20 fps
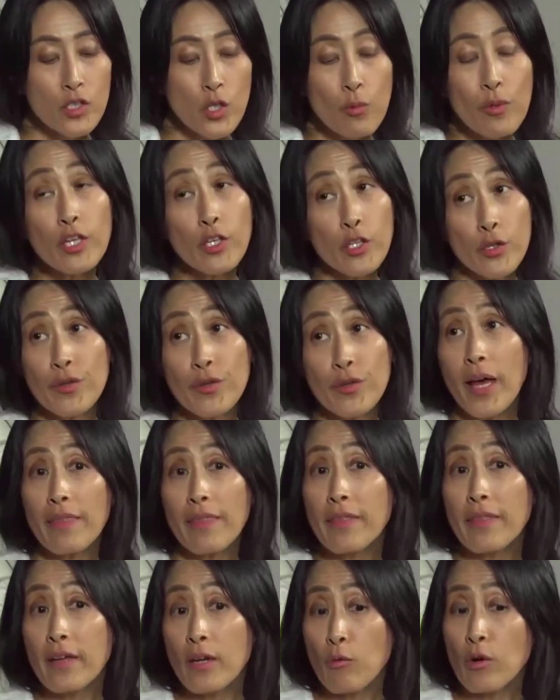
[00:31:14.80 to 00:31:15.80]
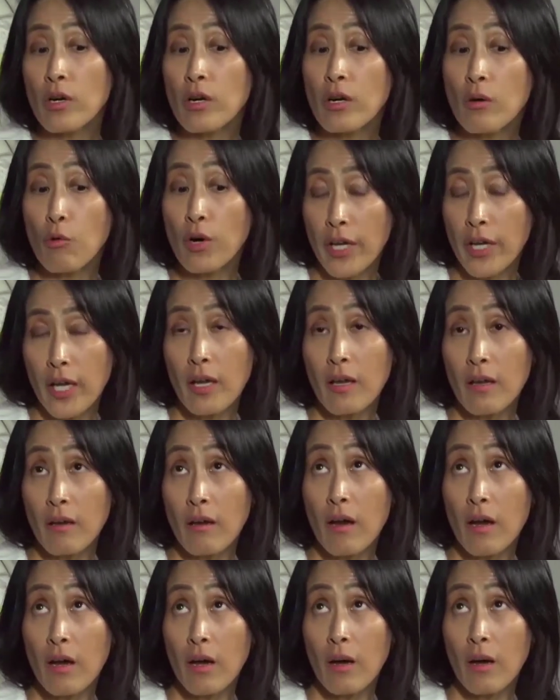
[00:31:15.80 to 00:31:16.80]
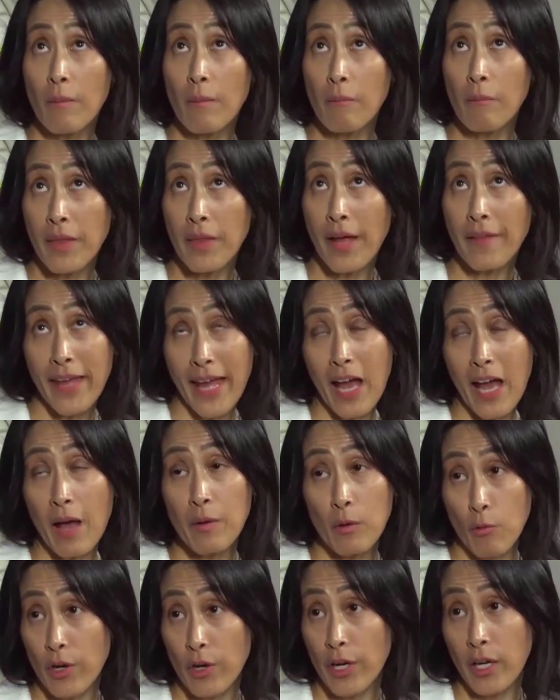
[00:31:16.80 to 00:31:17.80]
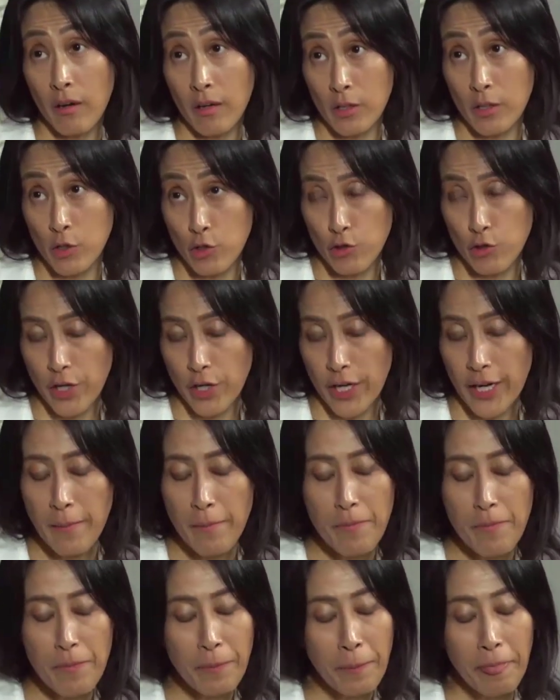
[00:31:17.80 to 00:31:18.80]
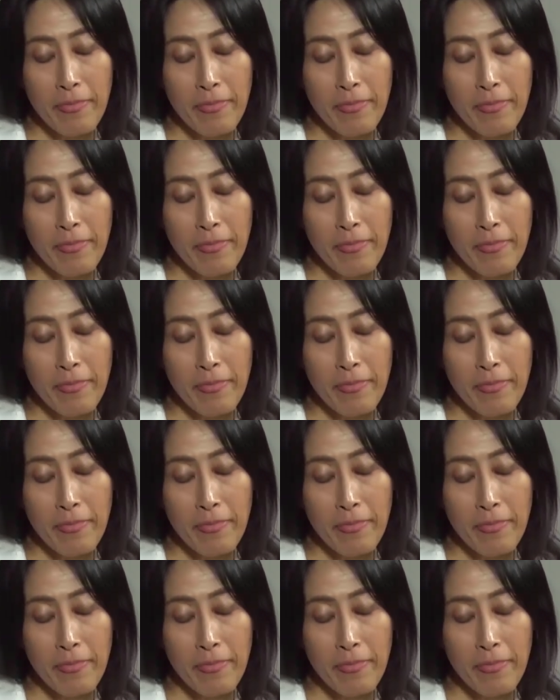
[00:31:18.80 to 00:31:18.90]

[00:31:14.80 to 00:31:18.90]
So we knew that they were working, that they had been working on a new treaty.